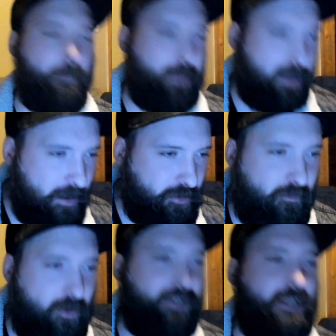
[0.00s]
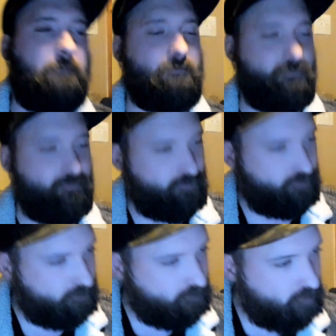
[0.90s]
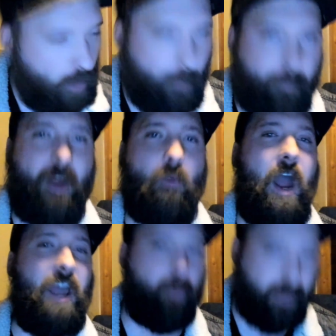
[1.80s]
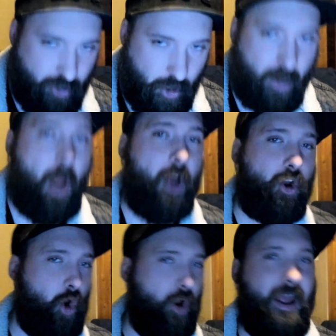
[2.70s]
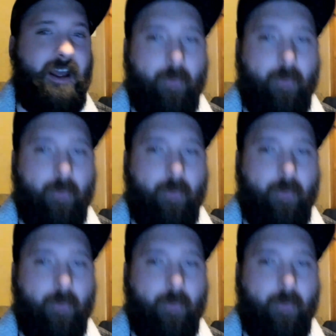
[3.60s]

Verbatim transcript: controversy, or Bray Wyatt return, Kurt Angle will